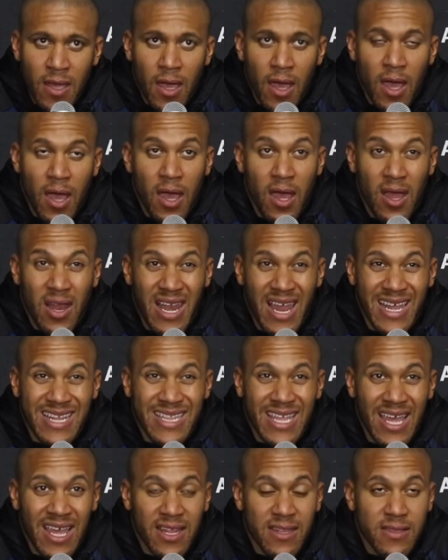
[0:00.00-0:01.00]
Like
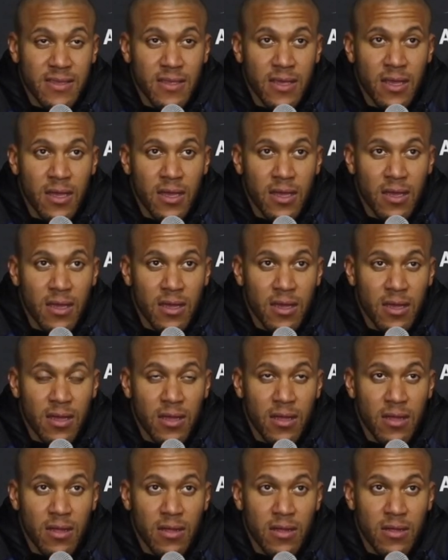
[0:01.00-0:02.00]
that,
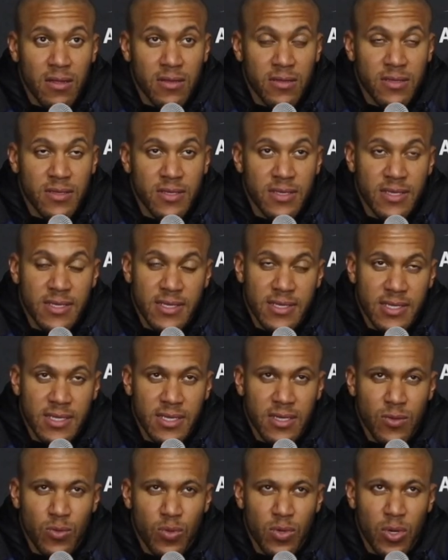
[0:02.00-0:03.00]
this is
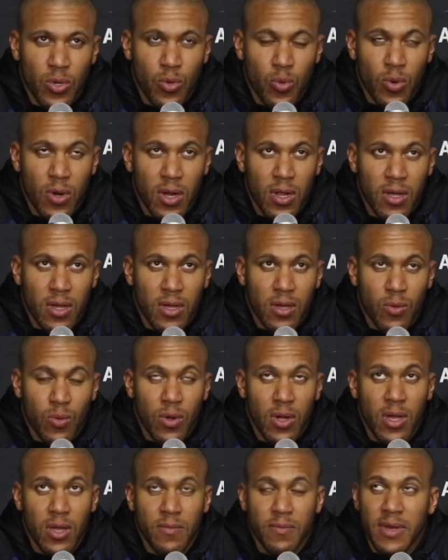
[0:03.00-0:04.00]
still really
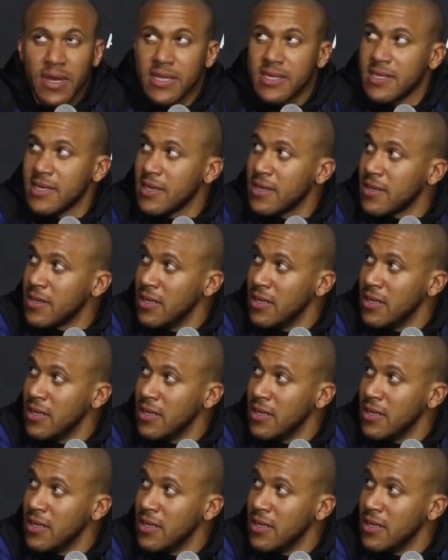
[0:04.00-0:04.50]
warm, but